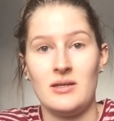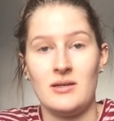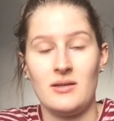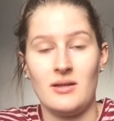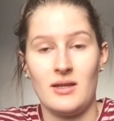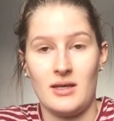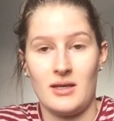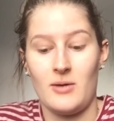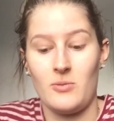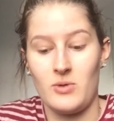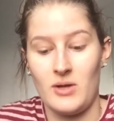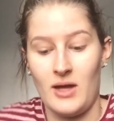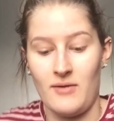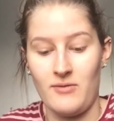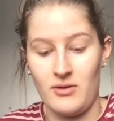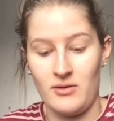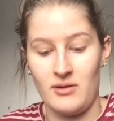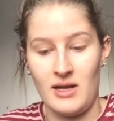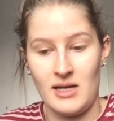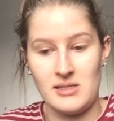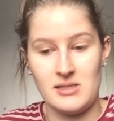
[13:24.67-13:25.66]
Like, I would have a
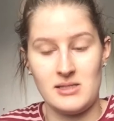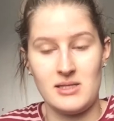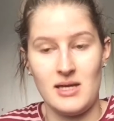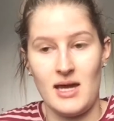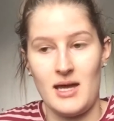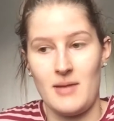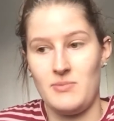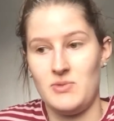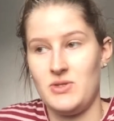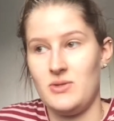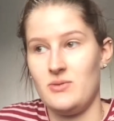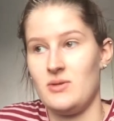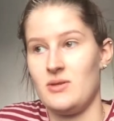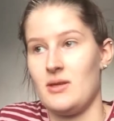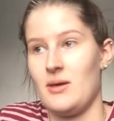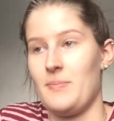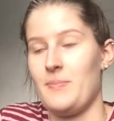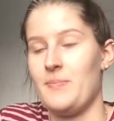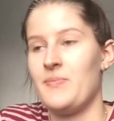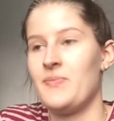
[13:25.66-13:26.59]
nice time doing them.